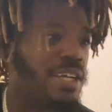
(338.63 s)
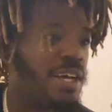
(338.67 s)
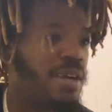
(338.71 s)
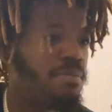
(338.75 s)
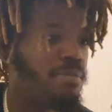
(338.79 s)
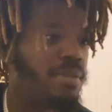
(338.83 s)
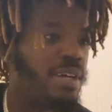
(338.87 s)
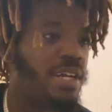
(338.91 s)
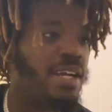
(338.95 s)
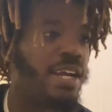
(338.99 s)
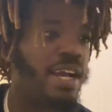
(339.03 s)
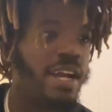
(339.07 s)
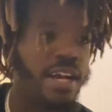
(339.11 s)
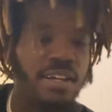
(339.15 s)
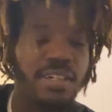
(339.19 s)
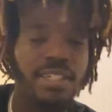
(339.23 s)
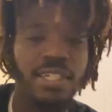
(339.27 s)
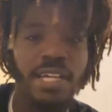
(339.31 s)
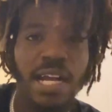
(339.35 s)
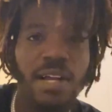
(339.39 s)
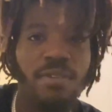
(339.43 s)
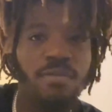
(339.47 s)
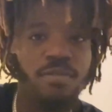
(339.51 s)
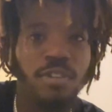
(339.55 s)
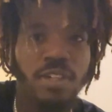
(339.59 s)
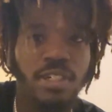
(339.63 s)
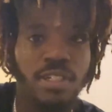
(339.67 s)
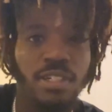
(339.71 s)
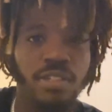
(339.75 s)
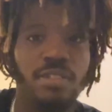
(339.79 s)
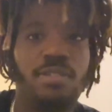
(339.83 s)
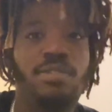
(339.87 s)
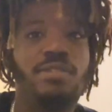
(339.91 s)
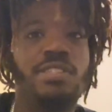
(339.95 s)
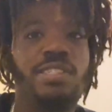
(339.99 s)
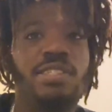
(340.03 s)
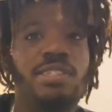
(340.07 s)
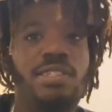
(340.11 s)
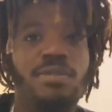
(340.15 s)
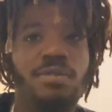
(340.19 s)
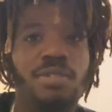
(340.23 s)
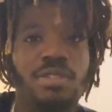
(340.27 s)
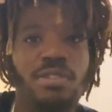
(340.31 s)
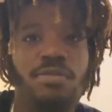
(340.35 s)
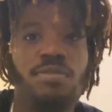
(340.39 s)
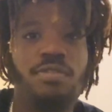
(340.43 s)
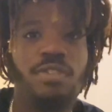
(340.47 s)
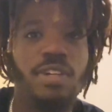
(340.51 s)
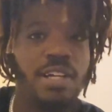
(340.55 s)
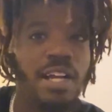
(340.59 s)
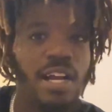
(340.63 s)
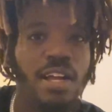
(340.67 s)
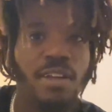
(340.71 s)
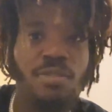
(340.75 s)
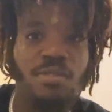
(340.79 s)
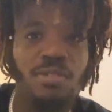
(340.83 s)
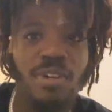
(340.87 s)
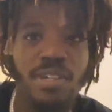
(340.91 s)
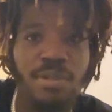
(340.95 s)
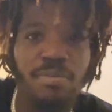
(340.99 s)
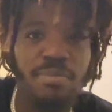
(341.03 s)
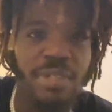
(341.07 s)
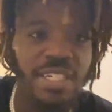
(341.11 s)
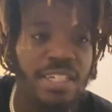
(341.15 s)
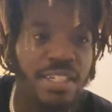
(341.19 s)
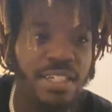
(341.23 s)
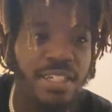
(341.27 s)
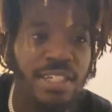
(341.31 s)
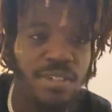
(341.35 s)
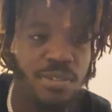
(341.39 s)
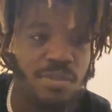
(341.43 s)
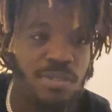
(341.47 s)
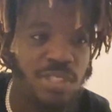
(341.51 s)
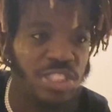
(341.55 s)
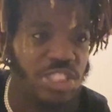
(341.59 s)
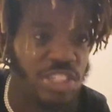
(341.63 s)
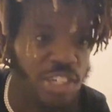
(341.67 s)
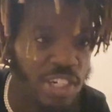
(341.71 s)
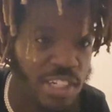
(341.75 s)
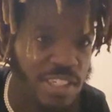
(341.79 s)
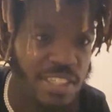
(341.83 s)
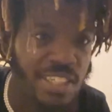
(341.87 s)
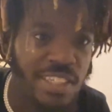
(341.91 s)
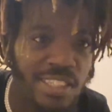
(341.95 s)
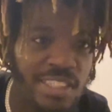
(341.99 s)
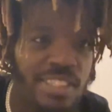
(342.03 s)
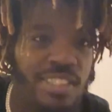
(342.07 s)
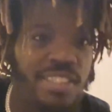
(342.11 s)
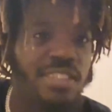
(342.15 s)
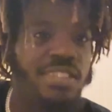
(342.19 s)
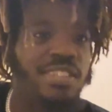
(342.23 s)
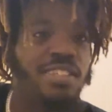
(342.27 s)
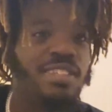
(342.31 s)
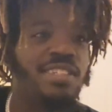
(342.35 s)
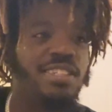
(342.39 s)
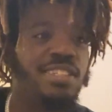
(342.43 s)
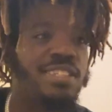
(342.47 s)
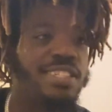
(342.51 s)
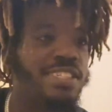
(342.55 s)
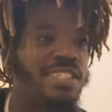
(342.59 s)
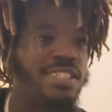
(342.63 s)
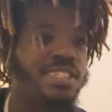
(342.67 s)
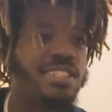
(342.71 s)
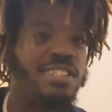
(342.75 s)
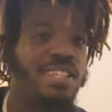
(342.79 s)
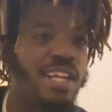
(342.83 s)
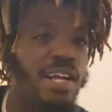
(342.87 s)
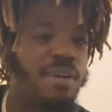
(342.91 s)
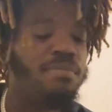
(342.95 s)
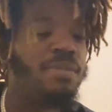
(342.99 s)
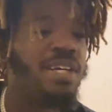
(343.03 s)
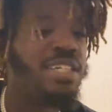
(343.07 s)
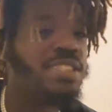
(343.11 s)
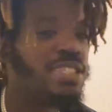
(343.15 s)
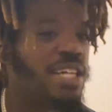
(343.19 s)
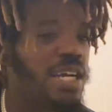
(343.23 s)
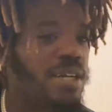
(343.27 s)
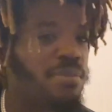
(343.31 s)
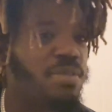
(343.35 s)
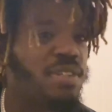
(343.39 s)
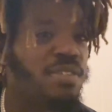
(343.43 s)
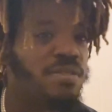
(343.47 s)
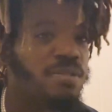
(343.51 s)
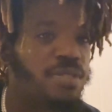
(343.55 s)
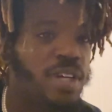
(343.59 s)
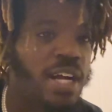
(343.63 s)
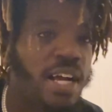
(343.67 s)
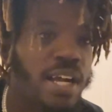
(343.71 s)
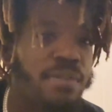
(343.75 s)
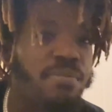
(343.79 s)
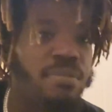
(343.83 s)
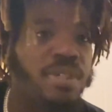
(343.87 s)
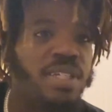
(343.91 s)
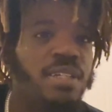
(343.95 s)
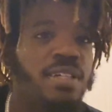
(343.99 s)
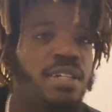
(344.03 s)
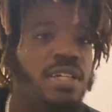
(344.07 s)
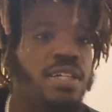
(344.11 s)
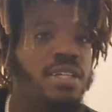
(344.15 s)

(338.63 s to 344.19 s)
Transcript: I'm like, hell yeah, I'm fucking losing it. What the fuck? I don't want to be in here with y'all niggas. This is not my type of environment.